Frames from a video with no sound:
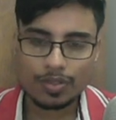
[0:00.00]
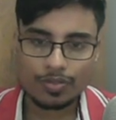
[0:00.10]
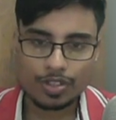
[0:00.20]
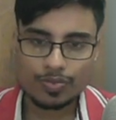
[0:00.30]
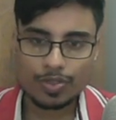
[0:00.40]

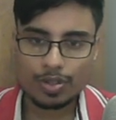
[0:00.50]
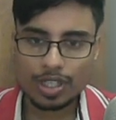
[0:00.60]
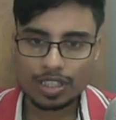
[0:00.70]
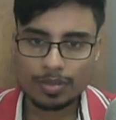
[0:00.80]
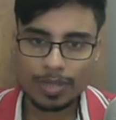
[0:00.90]
first we
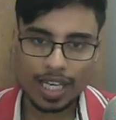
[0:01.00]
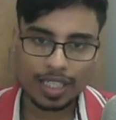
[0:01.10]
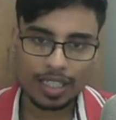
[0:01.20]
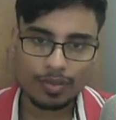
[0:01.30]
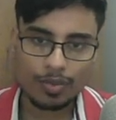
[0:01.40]
look at the
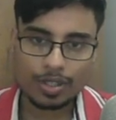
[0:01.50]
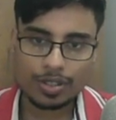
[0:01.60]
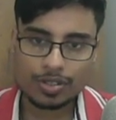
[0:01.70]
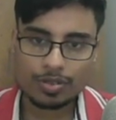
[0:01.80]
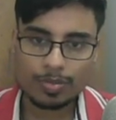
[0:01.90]
black king, what
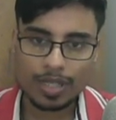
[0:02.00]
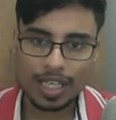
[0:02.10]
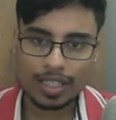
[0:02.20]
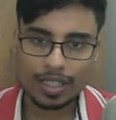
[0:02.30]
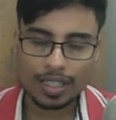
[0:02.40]
is the
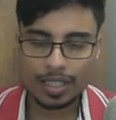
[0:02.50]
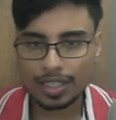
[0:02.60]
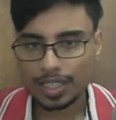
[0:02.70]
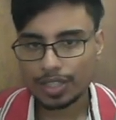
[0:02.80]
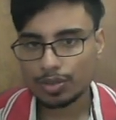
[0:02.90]
black king
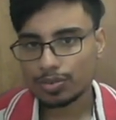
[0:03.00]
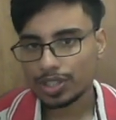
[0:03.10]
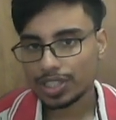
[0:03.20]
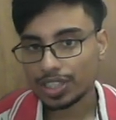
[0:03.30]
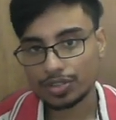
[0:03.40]
can do
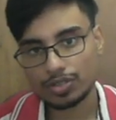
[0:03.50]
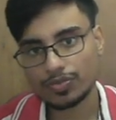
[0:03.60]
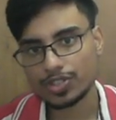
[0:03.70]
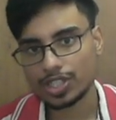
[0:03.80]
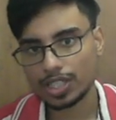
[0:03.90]
in case
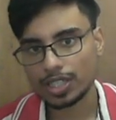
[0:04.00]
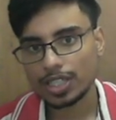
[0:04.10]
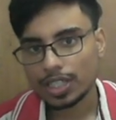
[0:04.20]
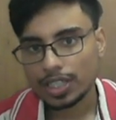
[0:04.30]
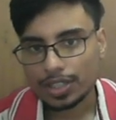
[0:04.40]
of a check.
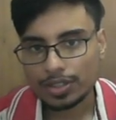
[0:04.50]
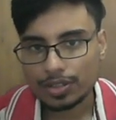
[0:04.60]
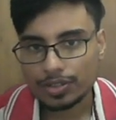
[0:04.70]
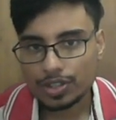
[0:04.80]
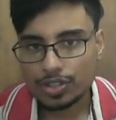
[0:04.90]
These